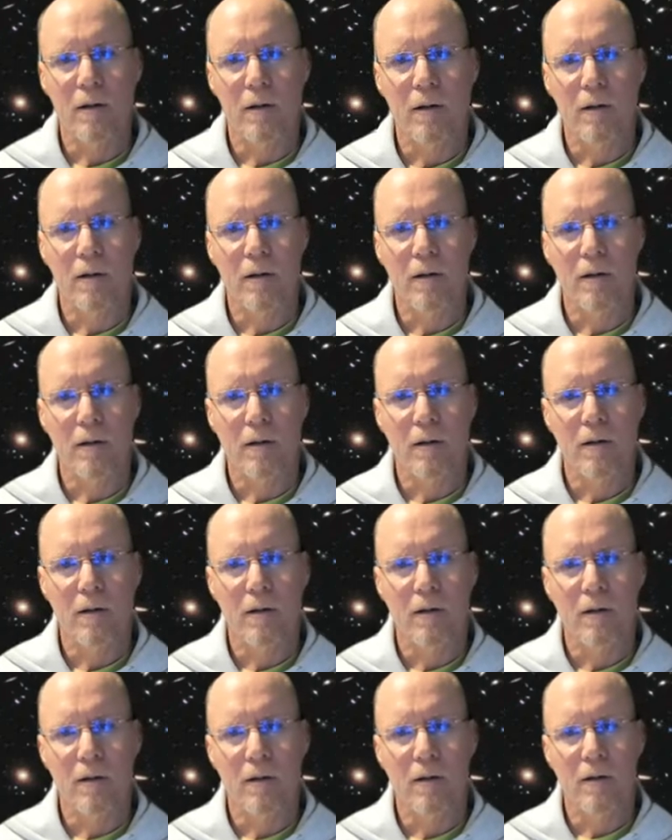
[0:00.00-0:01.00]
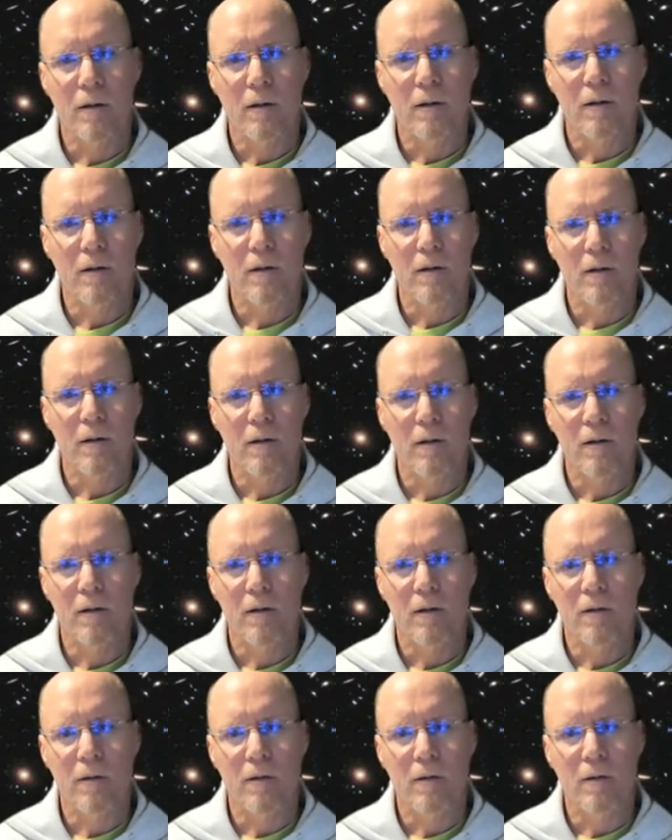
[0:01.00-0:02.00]

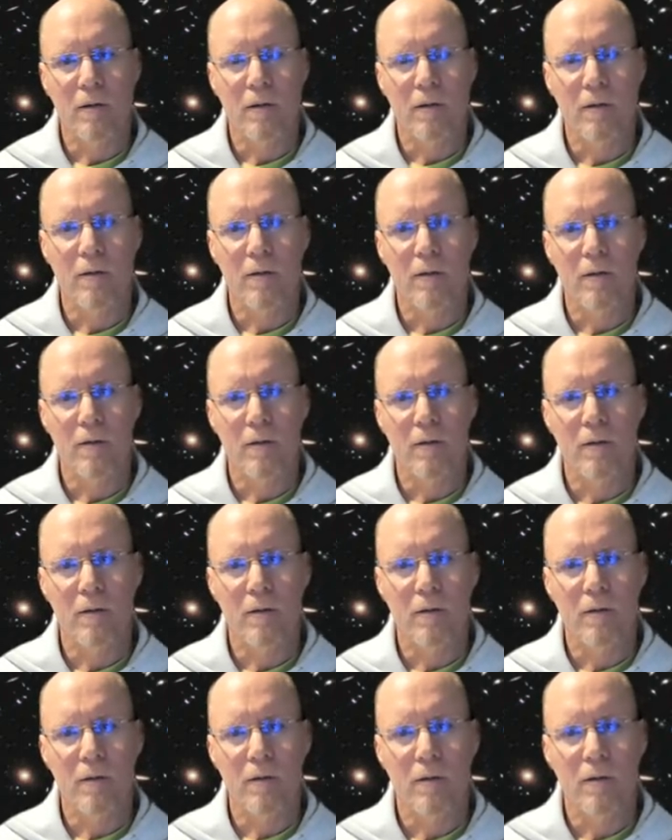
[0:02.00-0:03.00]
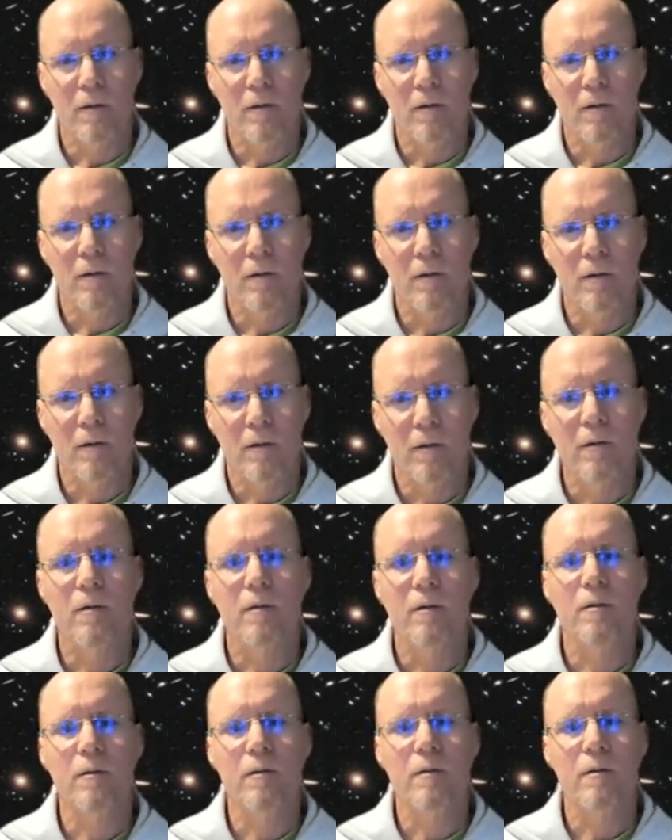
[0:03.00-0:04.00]

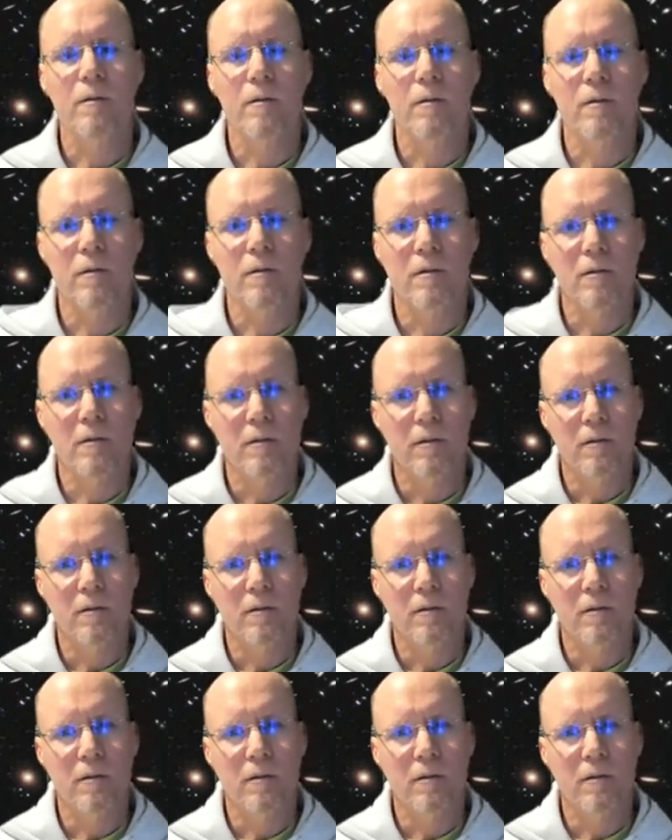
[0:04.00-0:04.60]
(silent)